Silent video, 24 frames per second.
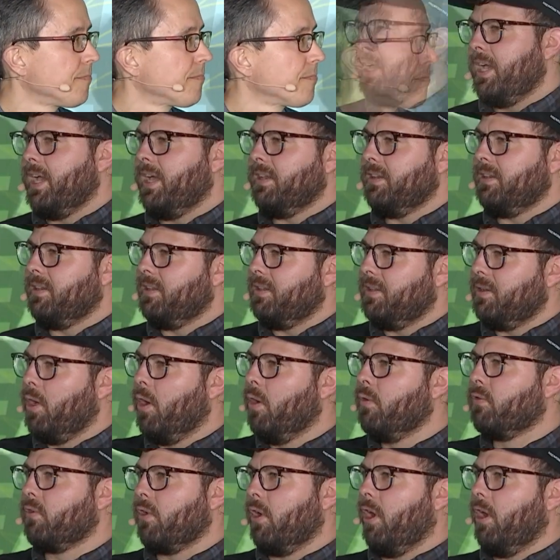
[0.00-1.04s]
And
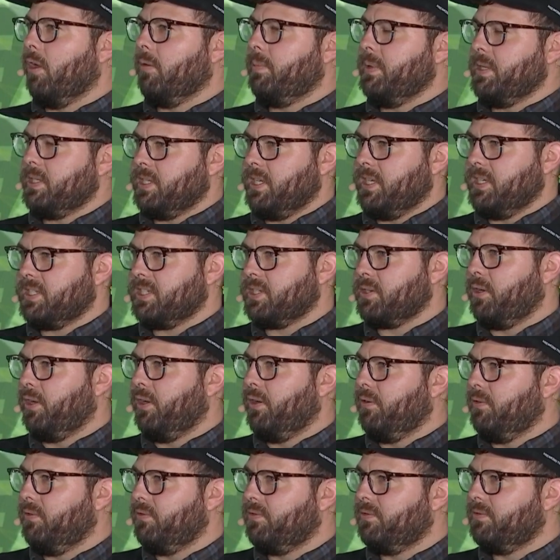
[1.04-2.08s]
overall business sort
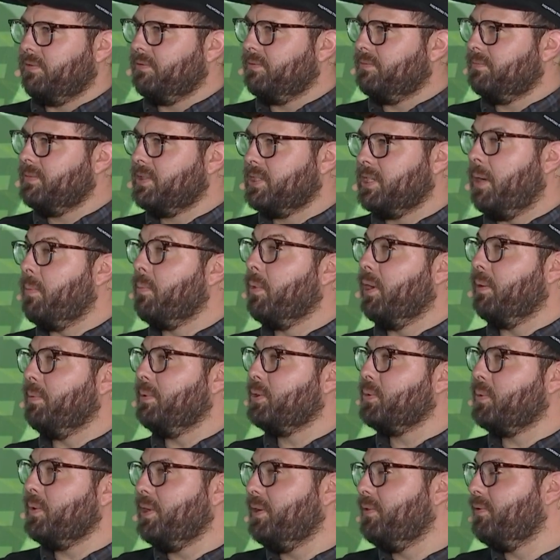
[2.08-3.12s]
of somewhere
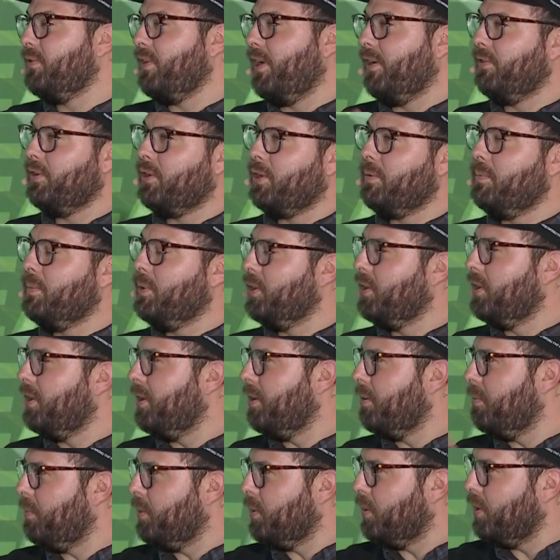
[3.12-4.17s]
between 500 million
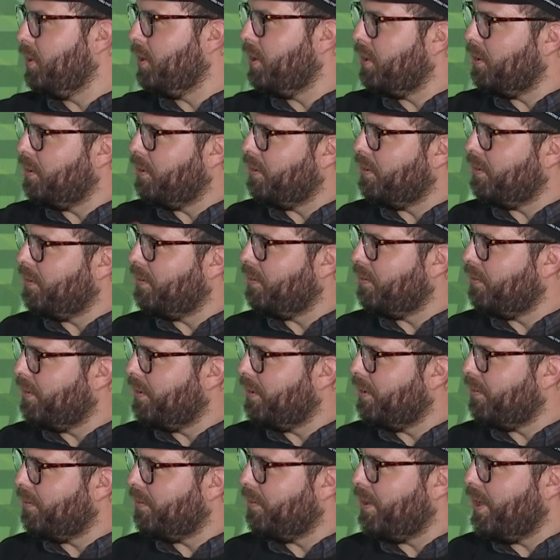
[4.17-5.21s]
and $1 billion
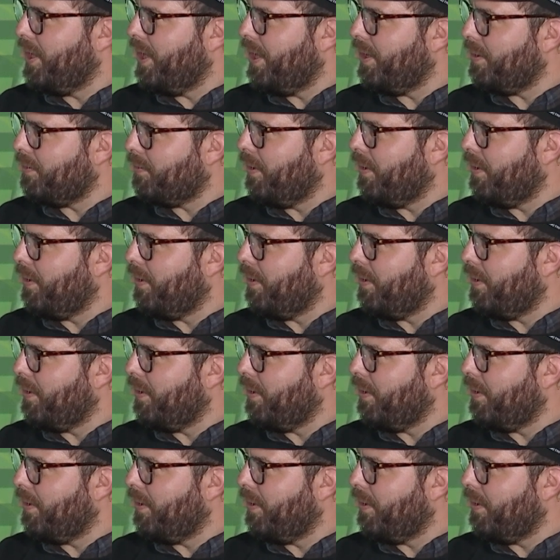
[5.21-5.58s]
in